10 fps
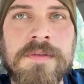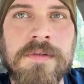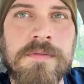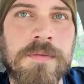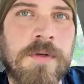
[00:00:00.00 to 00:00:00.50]

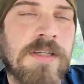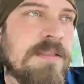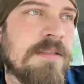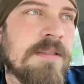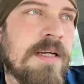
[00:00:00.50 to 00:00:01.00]
So if you're
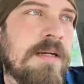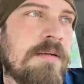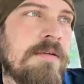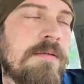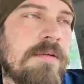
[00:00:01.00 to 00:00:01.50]
watching this
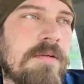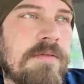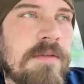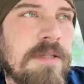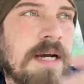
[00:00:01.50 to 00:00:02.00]
later
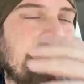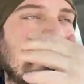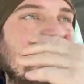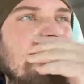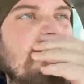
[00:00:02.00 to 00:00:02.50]
or you
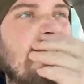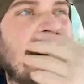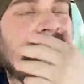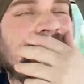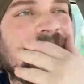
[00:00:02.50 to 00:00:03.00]
haven't
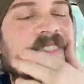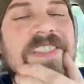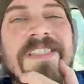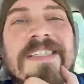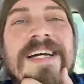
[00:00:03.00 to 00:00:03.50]
subscribed, this
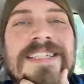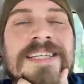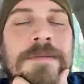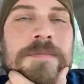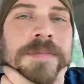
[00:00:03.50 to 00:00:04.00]
is just
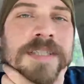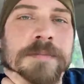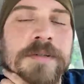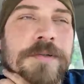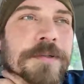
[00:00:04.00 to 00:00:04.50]
not
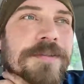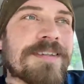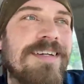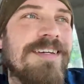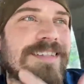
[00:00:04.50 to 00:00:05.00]
typical.
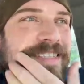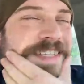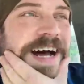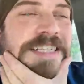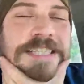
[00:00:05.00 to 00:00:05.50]
This
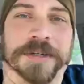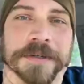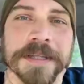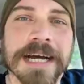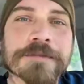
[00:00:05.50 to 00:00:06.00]
is not
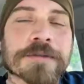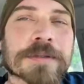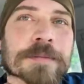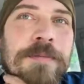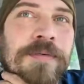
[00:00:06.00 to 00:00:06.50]
typical live
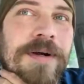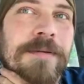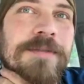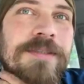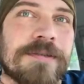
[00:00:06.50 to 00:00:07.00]
stream, I
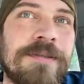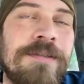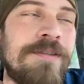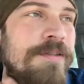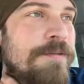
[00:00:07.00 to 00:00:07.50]
promise you.
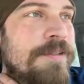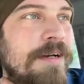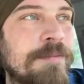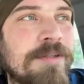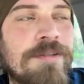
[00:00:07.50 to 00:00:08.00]
Usually we
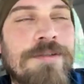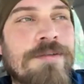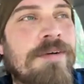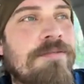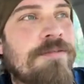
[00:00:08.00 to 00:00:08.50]
talk about
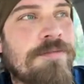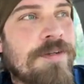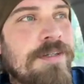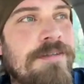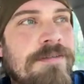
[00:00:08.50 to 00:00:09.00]
news, we're having
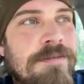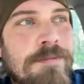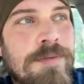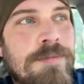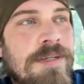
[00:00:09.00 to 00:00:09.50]
fun.
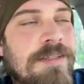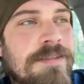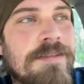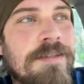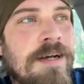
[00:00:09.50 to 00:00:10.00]
People
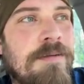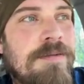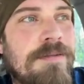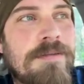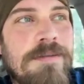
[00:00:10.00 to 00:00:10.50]
asking
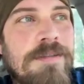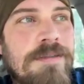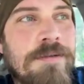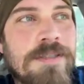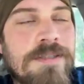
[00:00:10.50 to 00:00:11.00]

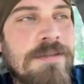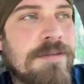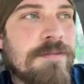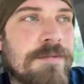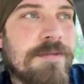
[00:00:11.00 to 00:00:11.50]

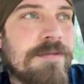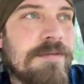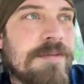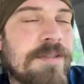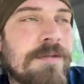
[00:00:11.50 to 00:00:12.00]
questions and we're
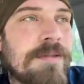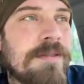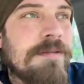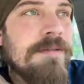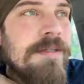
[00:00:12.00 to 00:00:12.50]
joking.